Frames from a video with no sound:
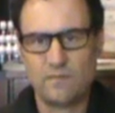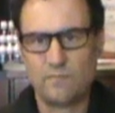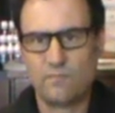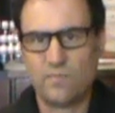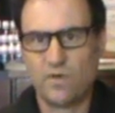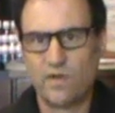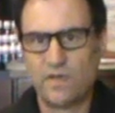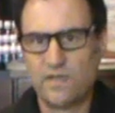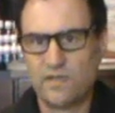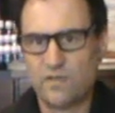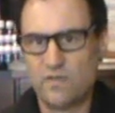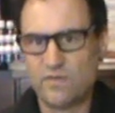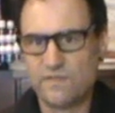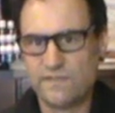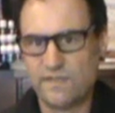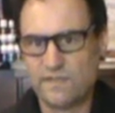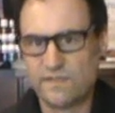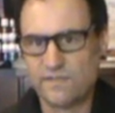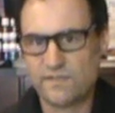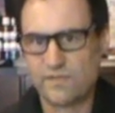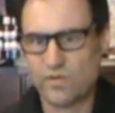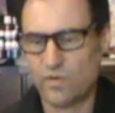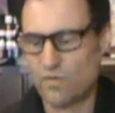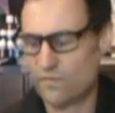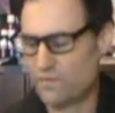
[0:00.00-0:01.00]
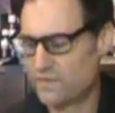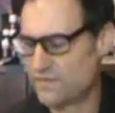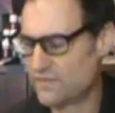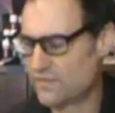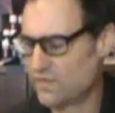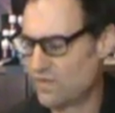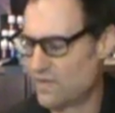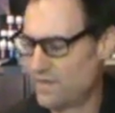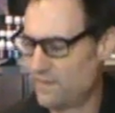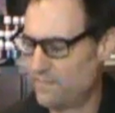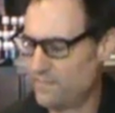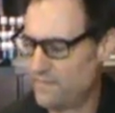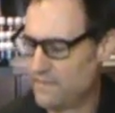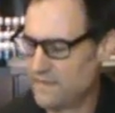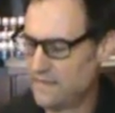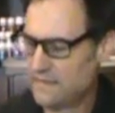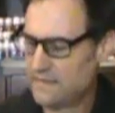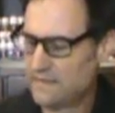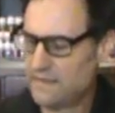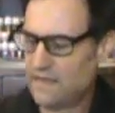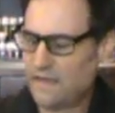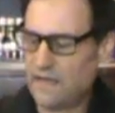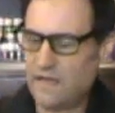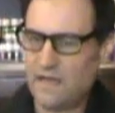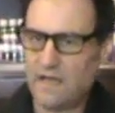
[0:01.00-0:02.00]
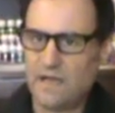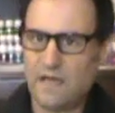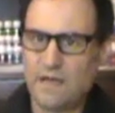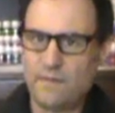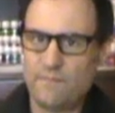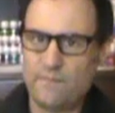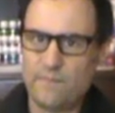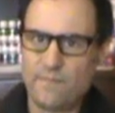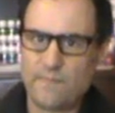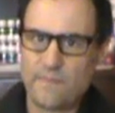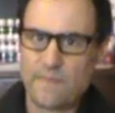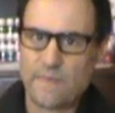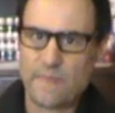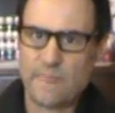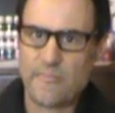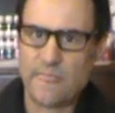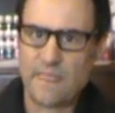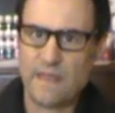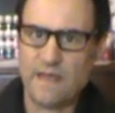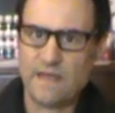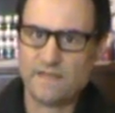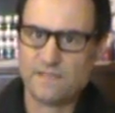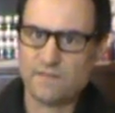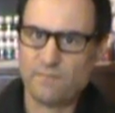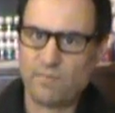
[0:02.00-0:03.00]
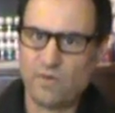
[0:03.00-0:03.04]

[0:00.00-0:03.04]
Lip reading: by using sulfazyme, as